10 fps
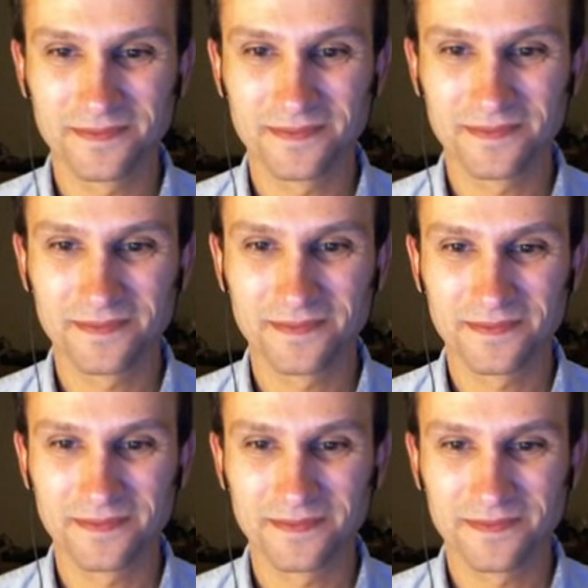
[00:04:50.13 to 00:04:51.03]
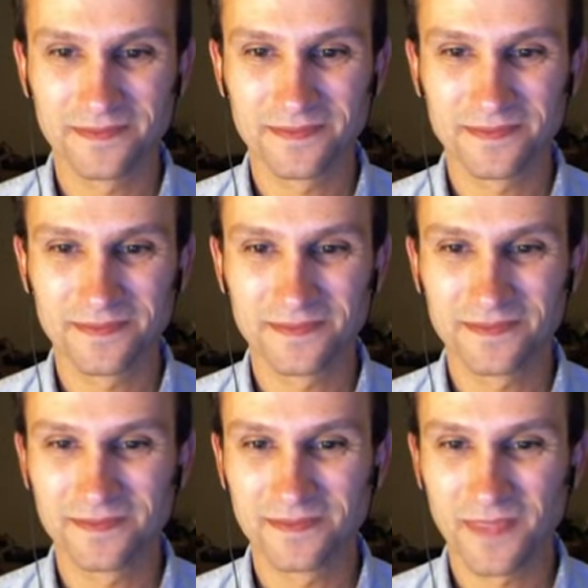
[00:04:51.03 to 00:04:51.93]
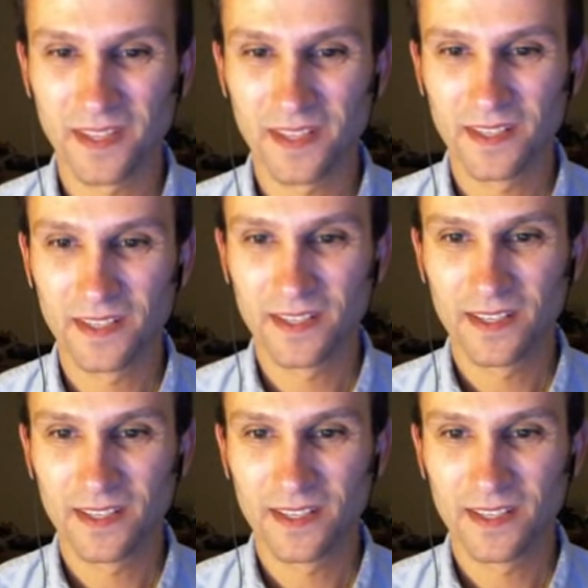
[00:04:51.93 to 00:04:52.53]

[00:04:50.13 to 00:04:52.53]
(silent)